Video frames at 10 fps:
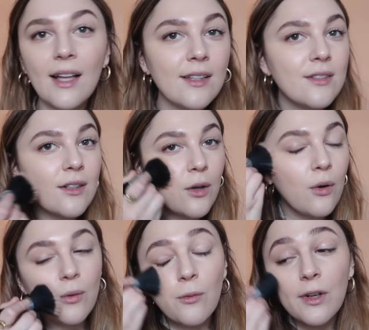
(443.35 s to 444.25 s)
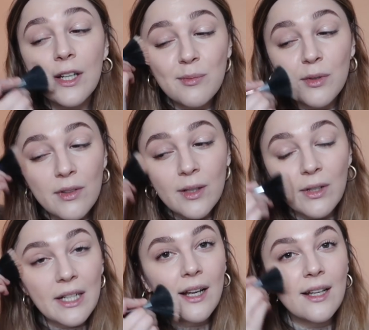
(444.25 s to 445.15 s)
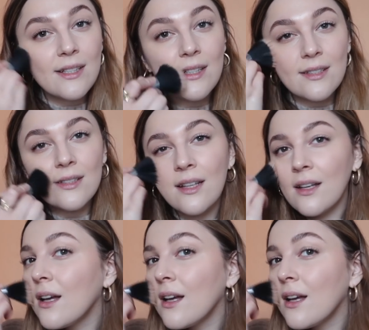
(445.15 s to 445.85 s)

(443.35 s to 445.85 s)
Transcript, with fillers: That's gone on really smoothly really nice and it's